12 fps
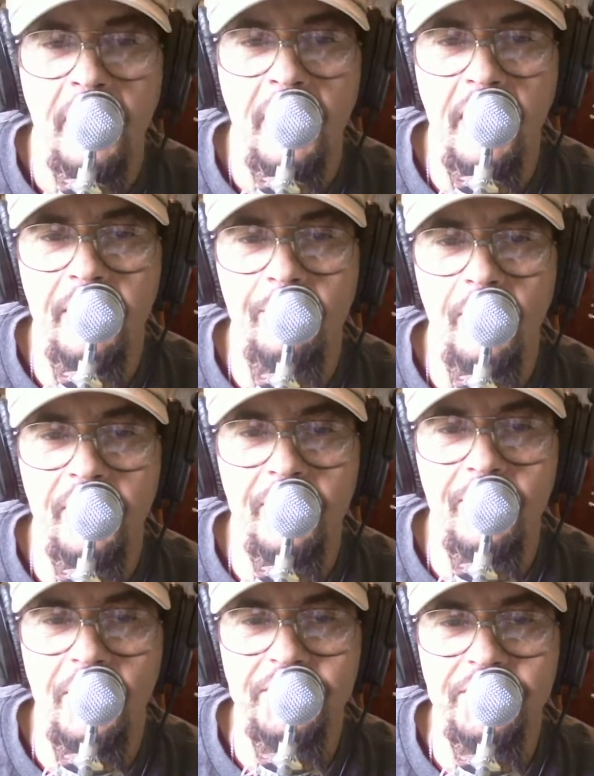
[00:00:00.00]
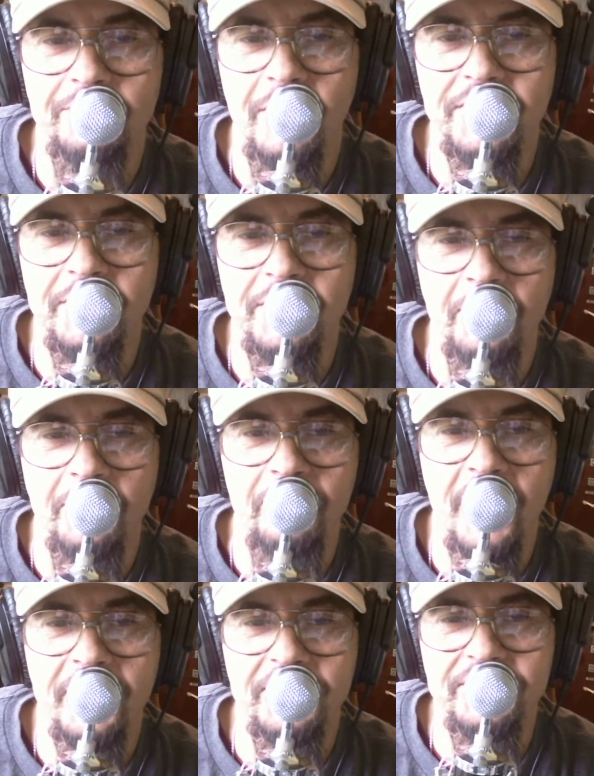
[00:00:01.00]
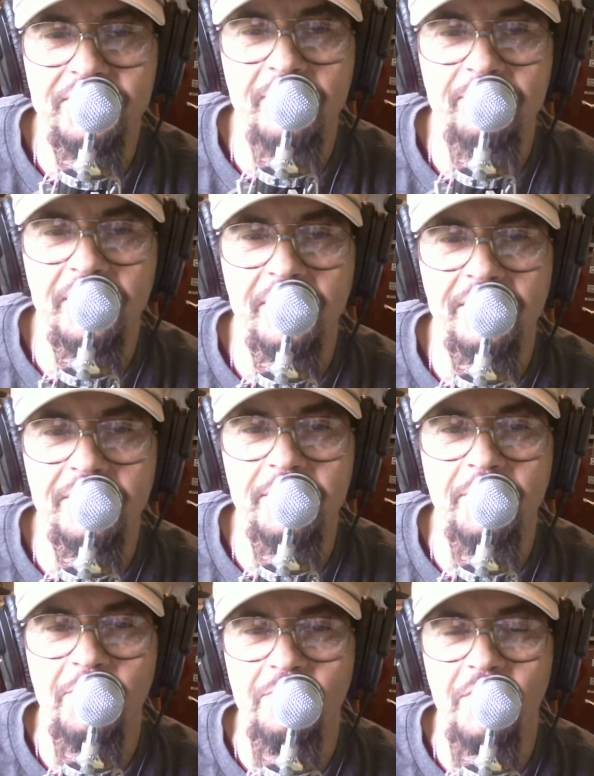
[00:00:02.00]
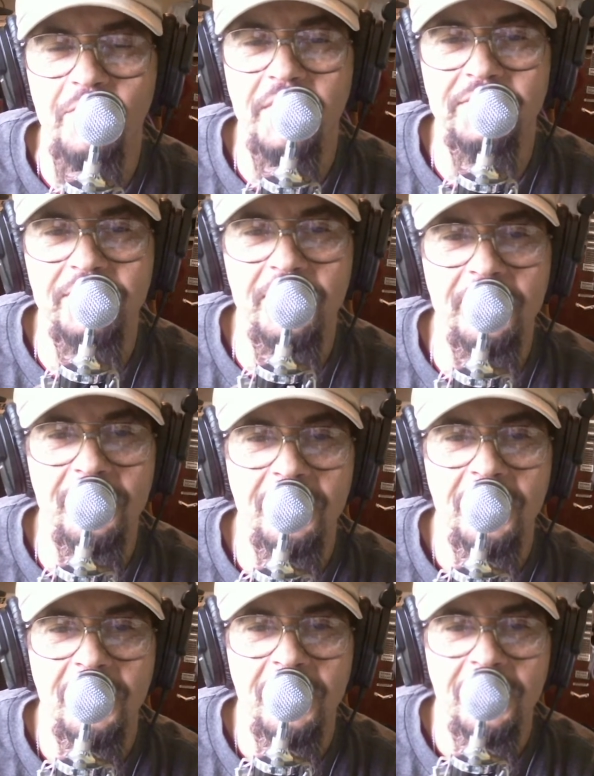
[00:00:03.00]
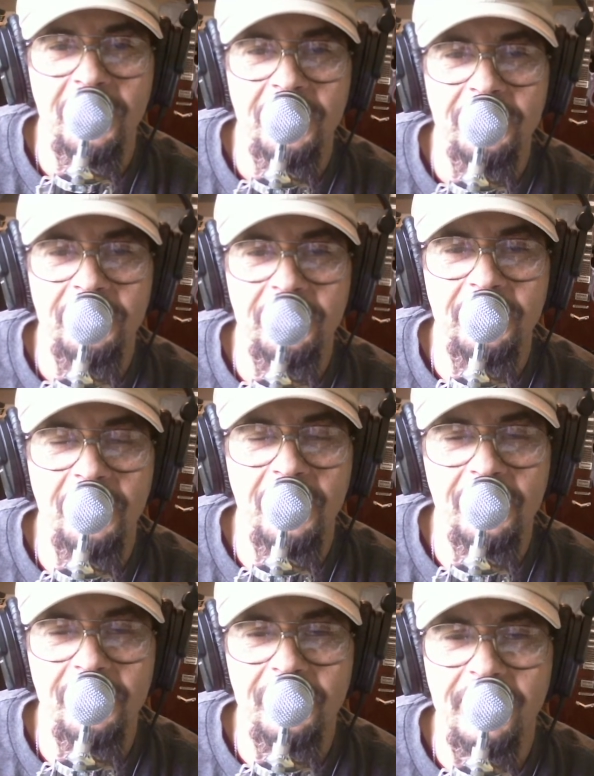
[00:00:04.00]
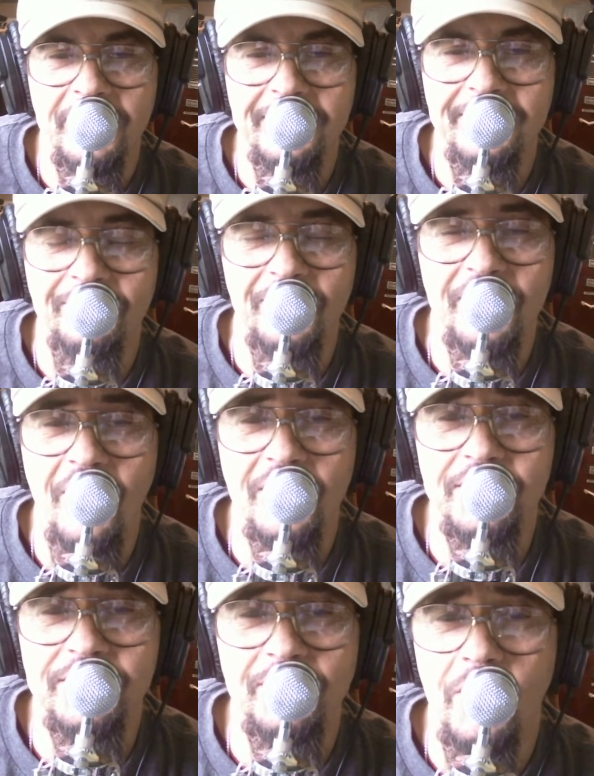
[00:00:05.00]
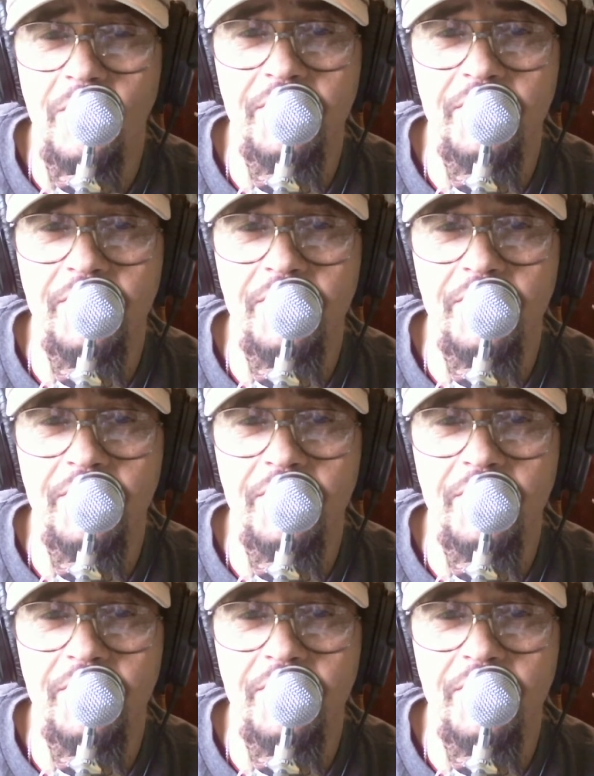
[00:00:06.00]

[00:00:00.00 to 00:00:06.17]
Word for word: I don't want to cause too much of a fracas, so I'm going to leave it right there. You know, regardless of all the